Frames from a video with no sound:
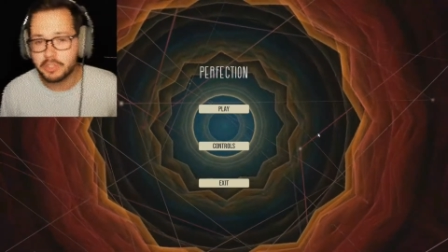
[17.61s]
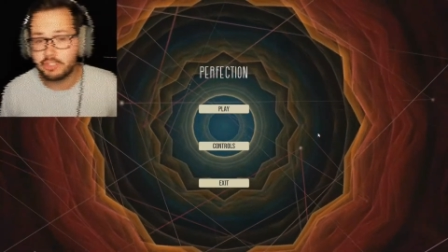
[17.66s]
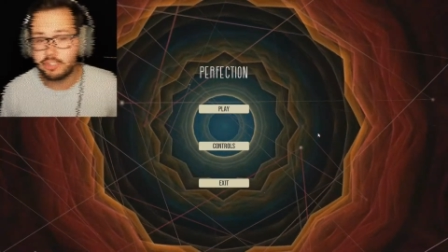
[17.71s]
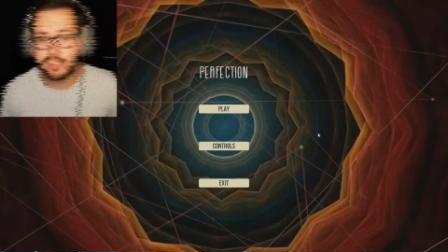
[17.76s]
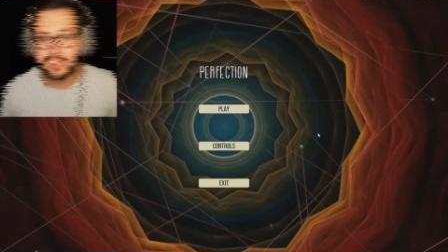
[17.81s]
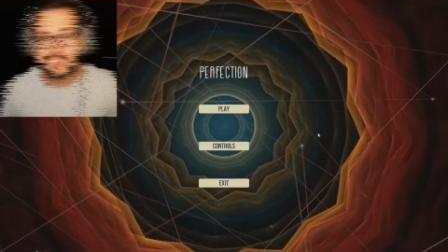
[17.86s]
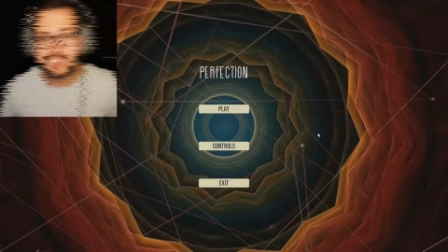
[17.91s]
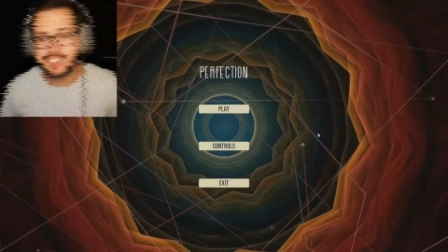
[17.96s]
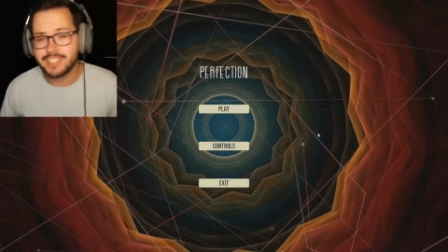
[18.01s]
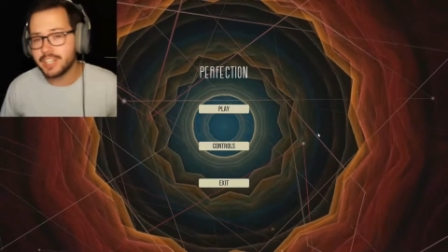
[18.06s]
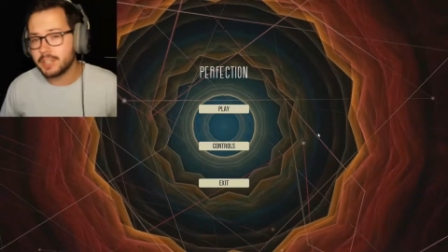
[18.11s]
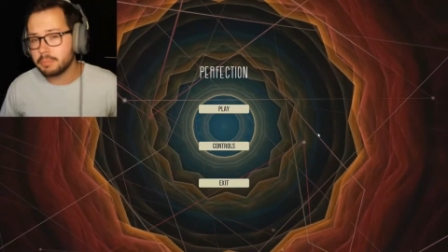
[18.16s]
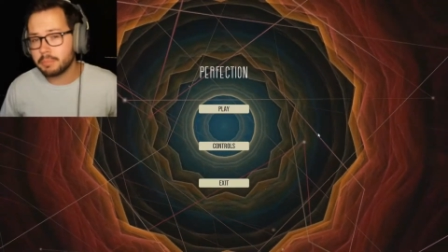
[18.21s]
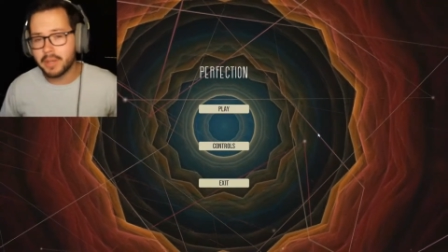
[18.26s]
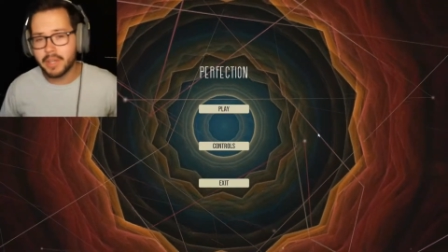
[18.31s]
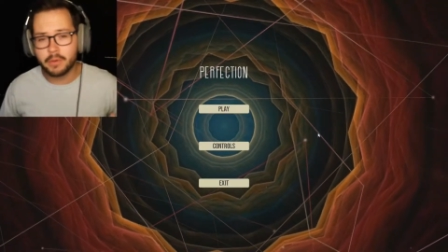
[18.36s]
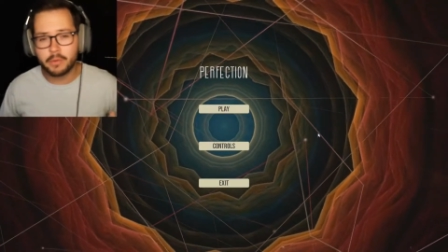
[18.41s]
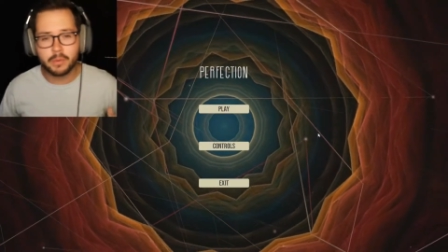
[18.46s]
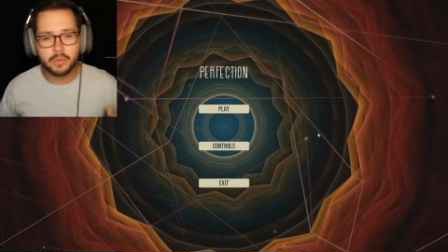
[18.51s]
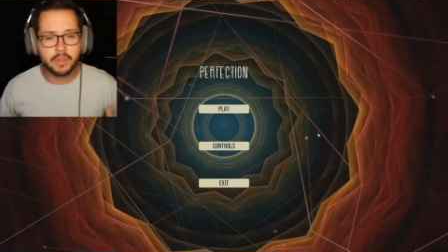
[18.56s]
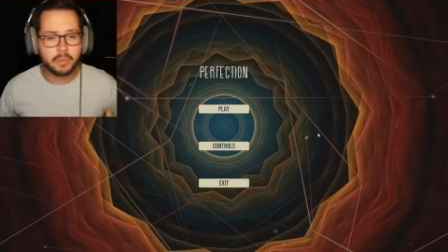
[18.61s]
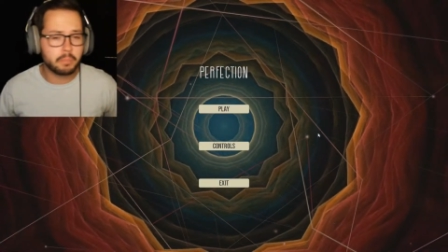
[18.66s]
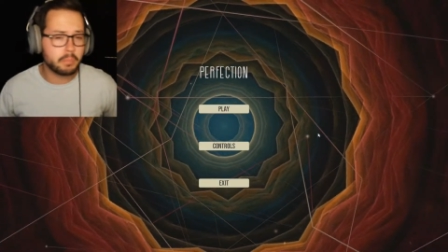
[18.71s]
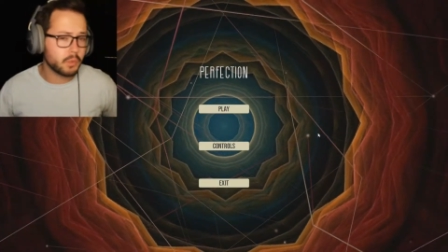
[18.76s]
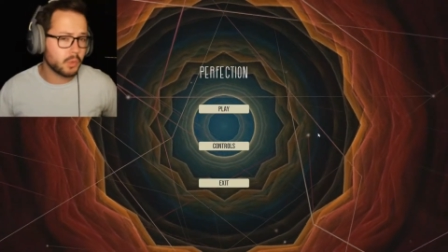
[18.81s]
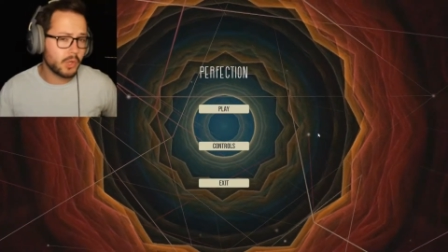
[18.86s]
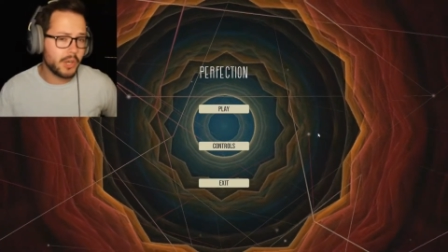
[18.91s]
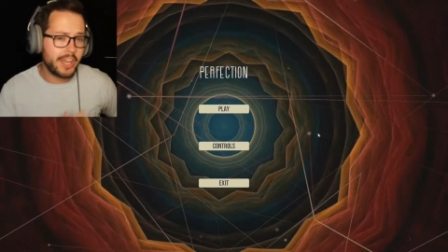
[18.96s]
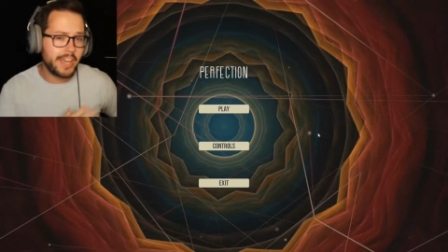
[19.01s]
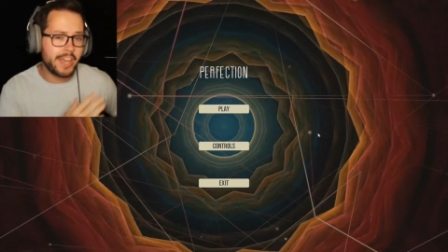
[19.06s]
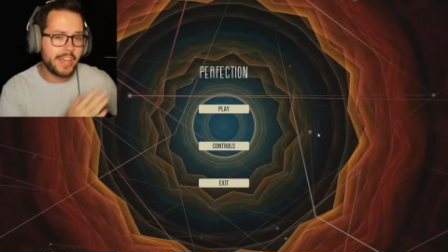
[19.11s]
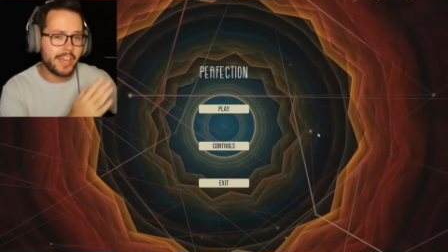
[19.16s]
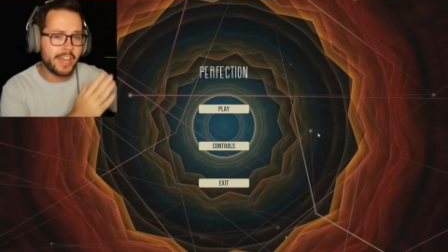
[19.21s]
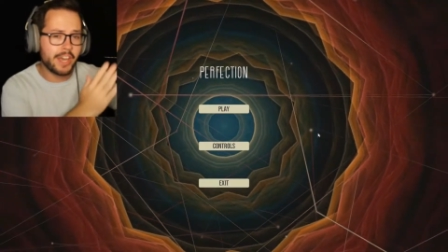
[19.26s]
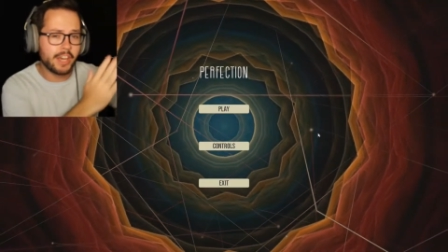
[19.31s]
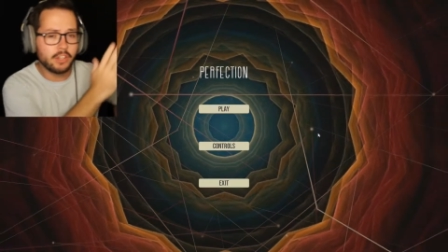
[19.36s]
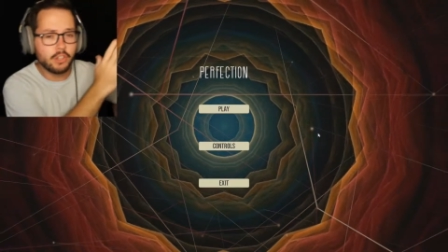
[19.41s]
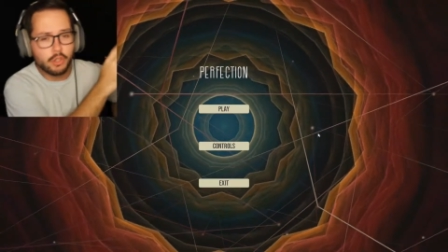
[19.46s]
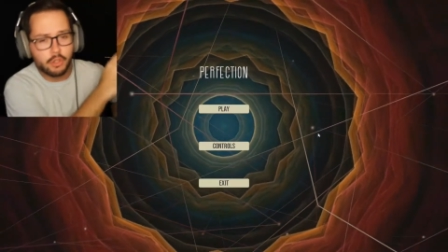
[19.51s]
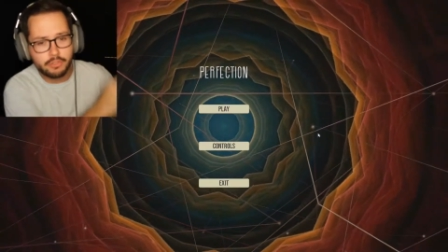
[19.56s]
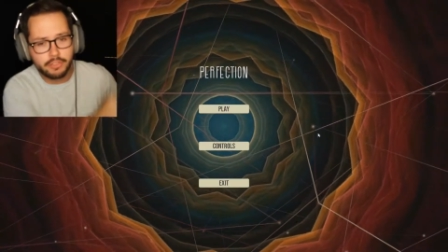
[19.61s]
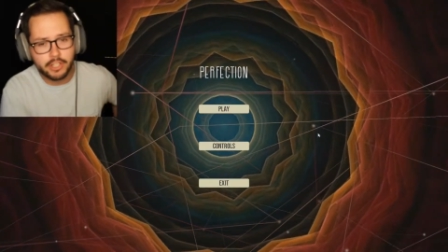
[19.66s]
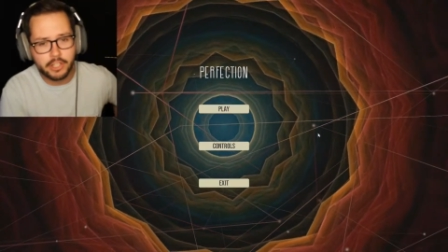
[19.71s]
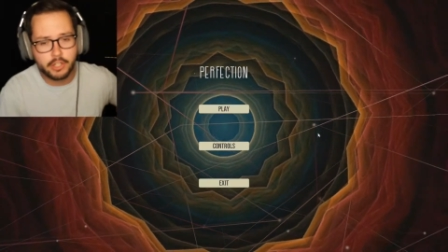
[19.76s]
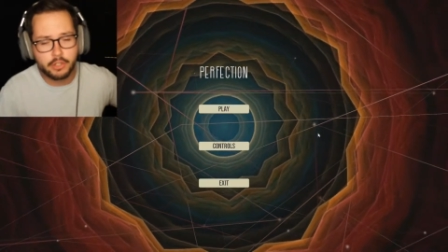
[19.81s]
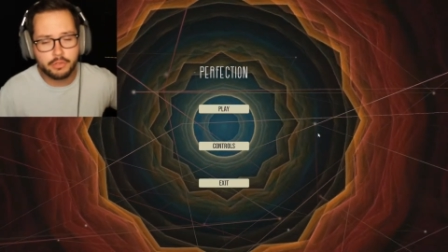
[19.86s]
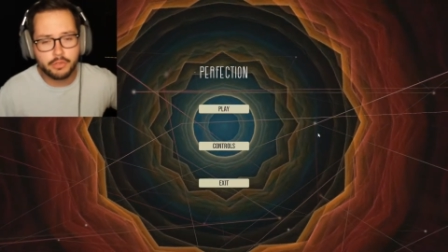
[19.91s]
Chase and I'm back with a brand new video